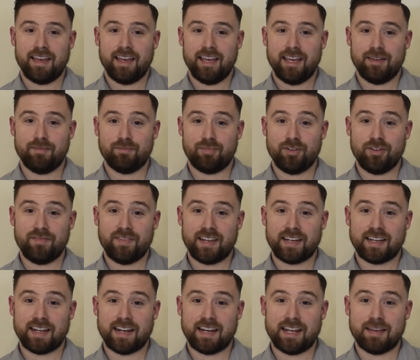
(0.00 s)

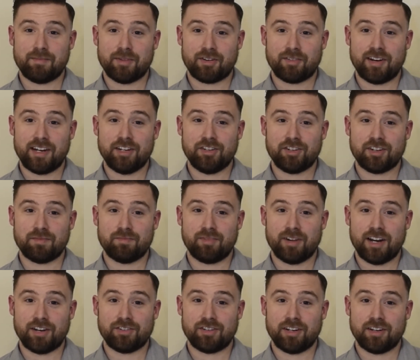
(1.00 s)
Improving dynamic range
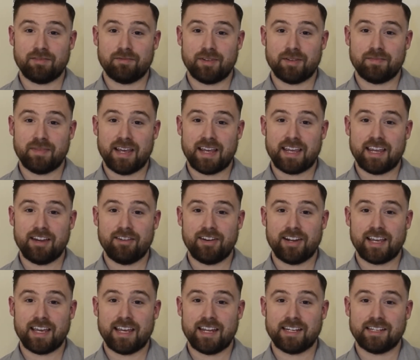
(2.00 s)
compression would make
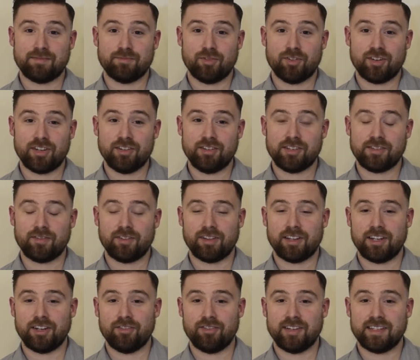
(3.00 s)
hearing aids more useful
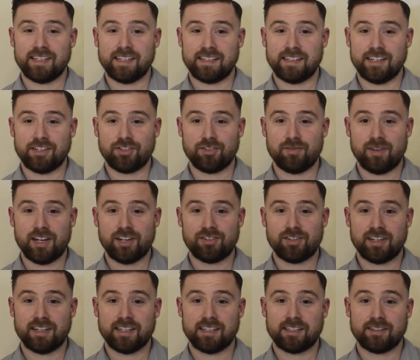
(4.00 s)
in noisy
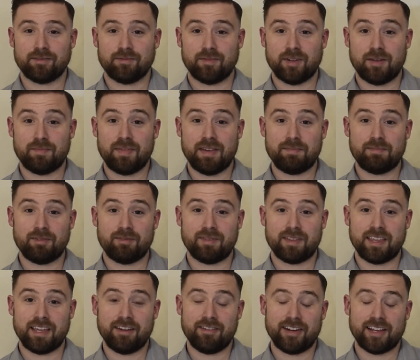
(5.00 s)
situations, where people
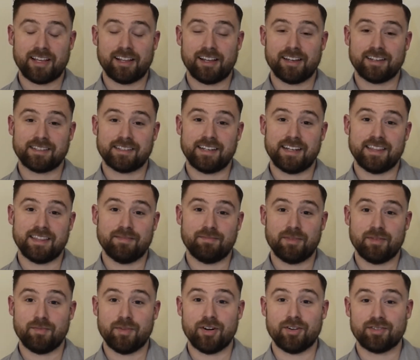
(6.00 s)
with hearing loss need them
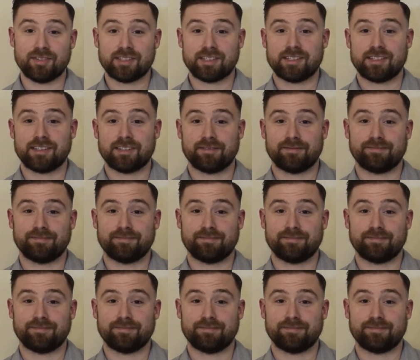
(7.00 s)
the most.